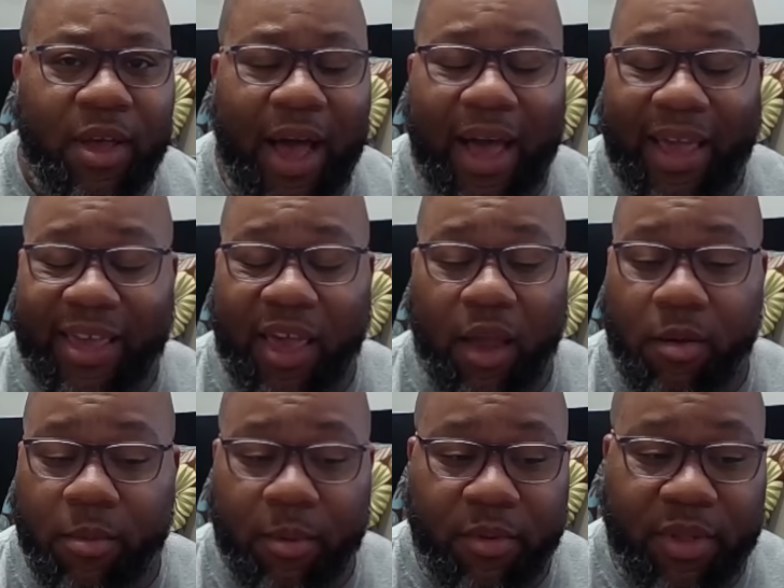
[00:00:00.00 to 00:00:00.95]
I can't
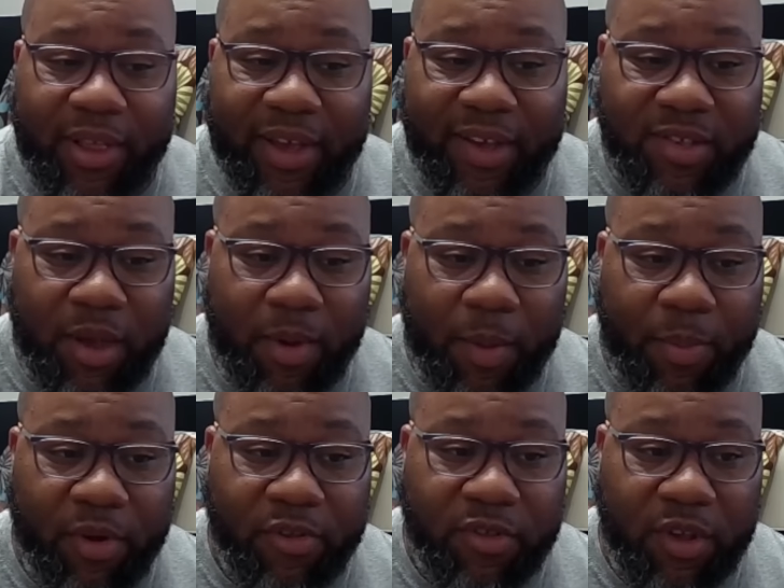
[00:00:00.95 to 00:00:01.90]
remember the last time I
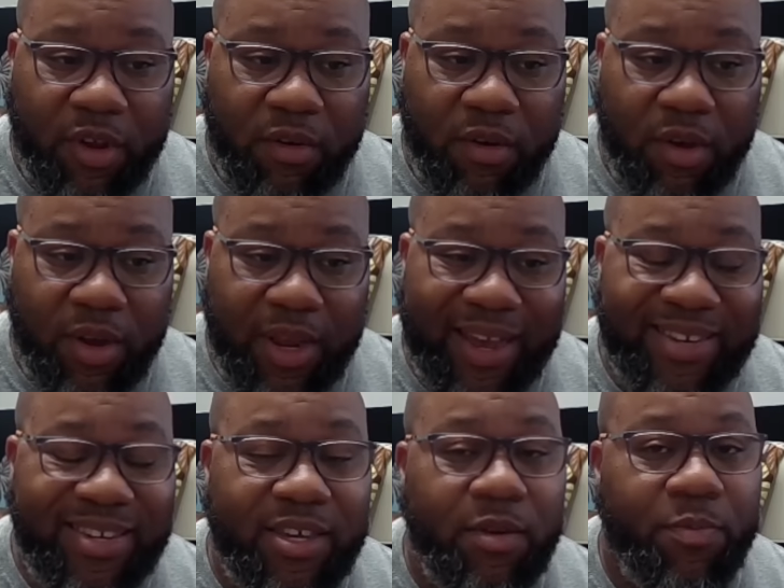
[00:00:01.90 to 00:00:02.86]
put a sticker on. I
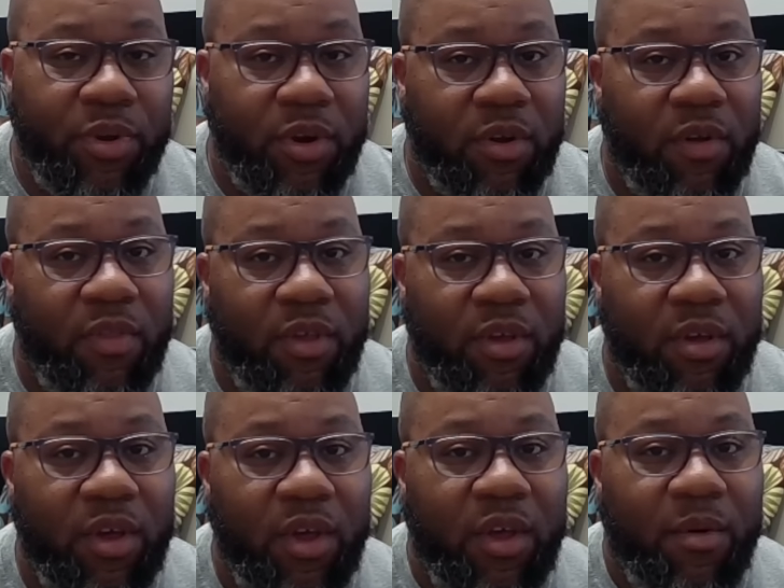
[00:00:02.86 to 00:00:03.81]
did put it on the
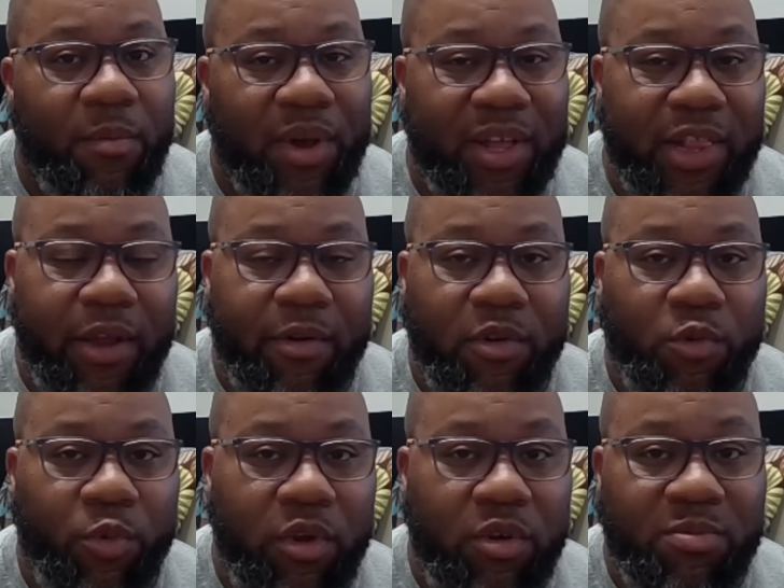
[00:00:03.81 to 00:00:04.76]

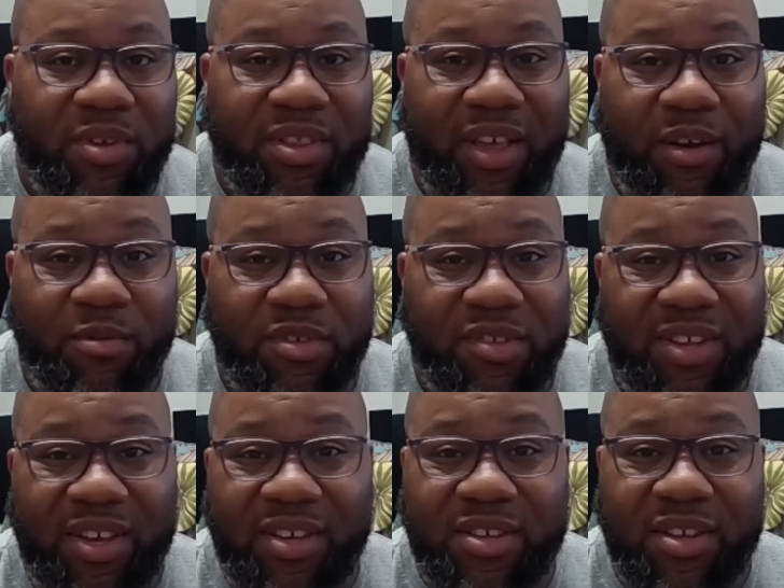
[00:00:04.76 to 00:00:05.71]
McLaren wheel, but that was
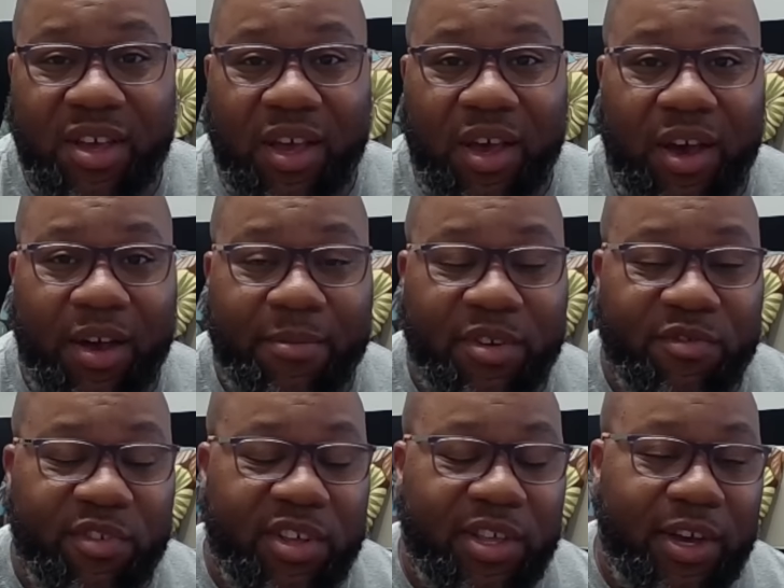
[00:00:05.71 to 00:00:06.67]
it. And
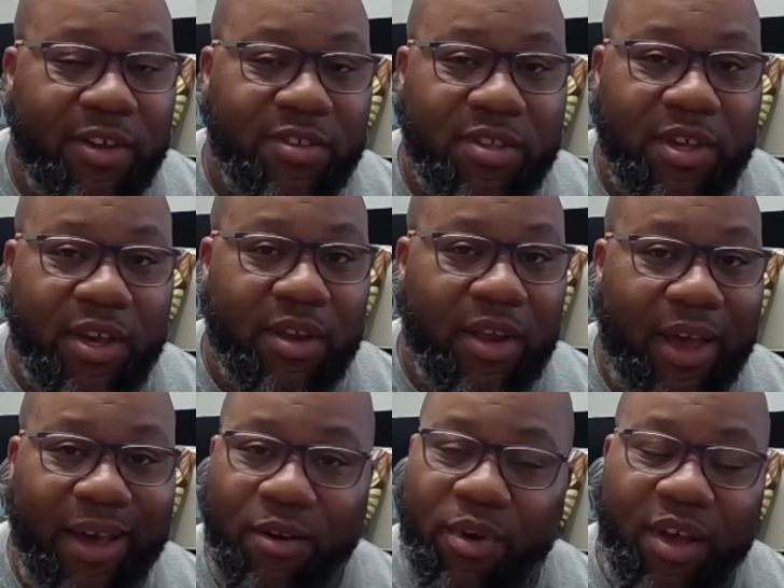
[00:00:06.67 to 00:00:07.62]
realized that
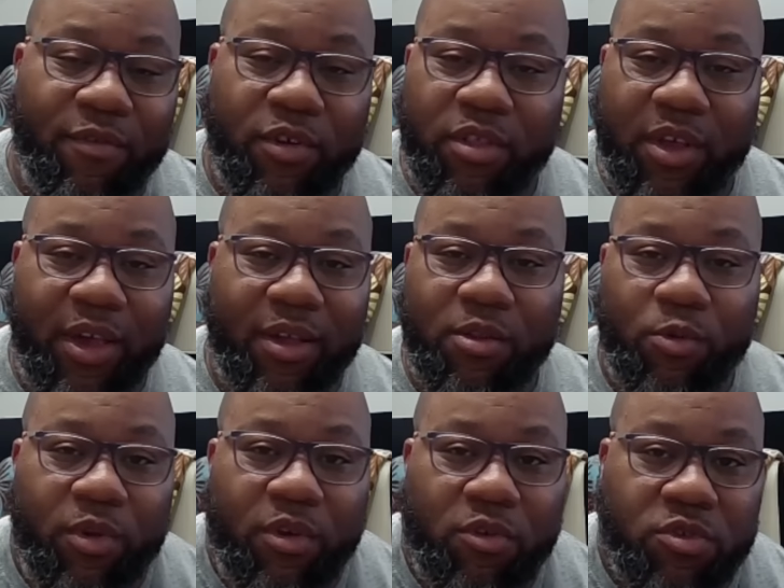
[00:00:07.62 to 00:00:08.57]
I don't ever look at the
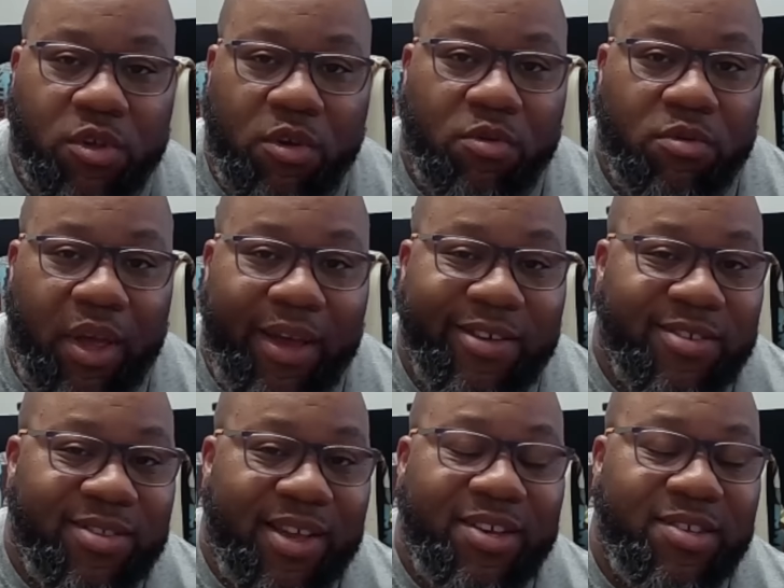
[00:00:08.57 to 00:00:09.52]
wheel. So as
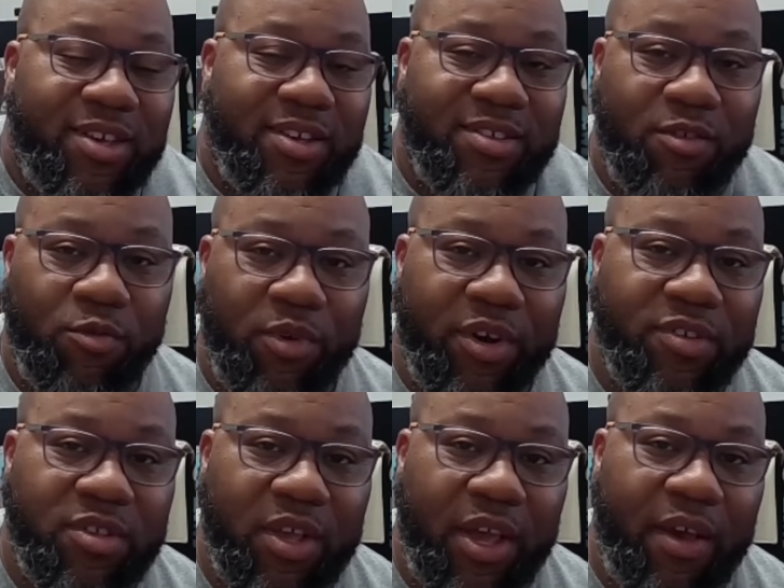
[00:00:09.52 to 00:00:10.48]
nice as it
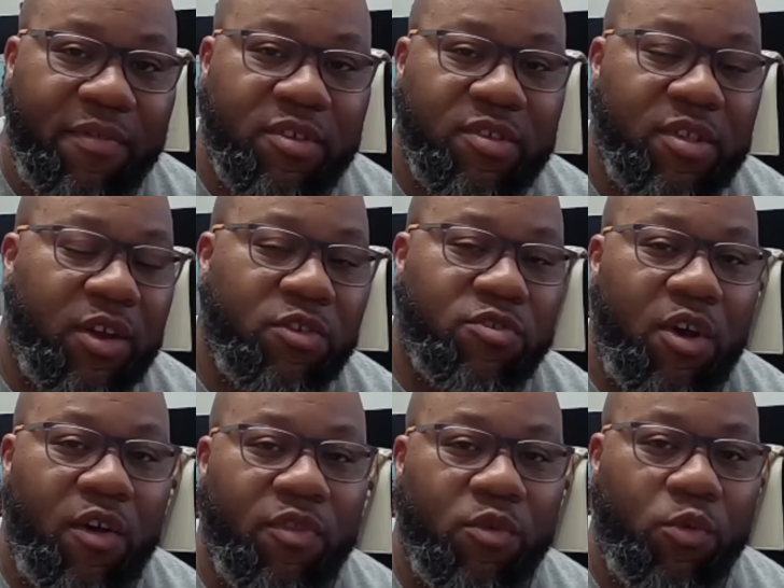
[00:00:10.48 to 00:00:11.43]
was to have the stickers
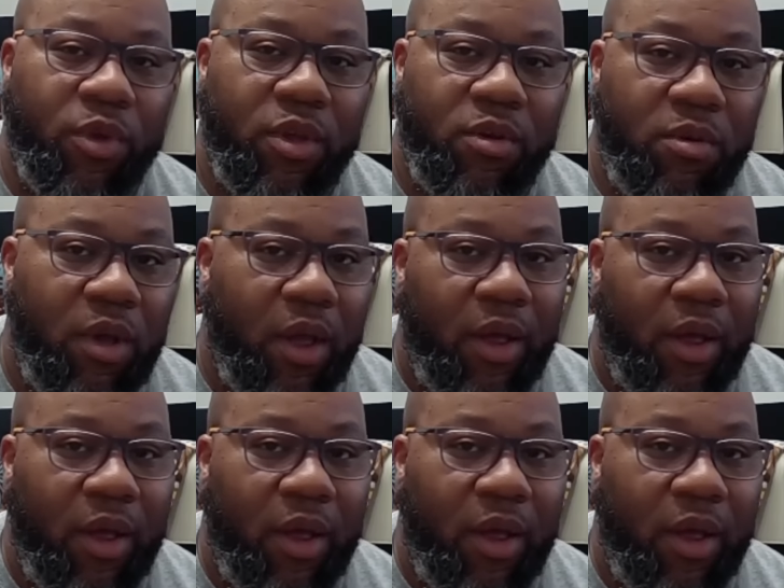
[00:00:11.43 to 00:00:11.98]
on the wheel,